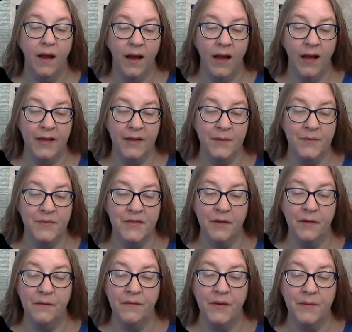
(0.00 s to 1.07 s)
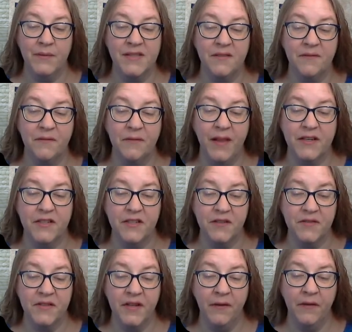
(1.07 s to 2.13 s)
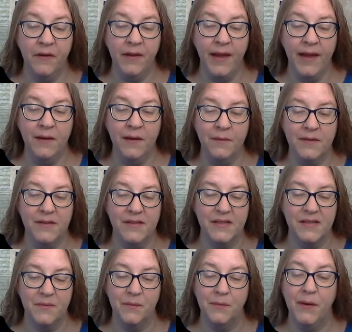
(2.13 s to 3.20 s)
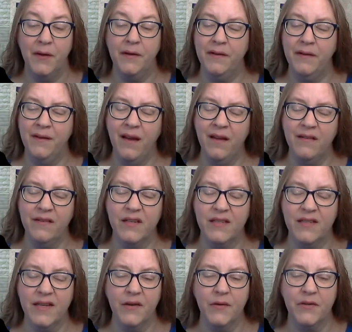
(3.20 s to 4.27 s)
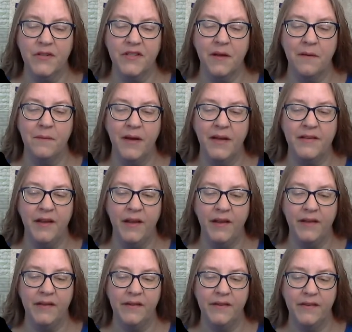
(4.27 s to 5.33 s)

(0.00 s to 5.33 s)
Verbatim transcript: I observed there was the flesh of several animals, but could not distinguish them by taste.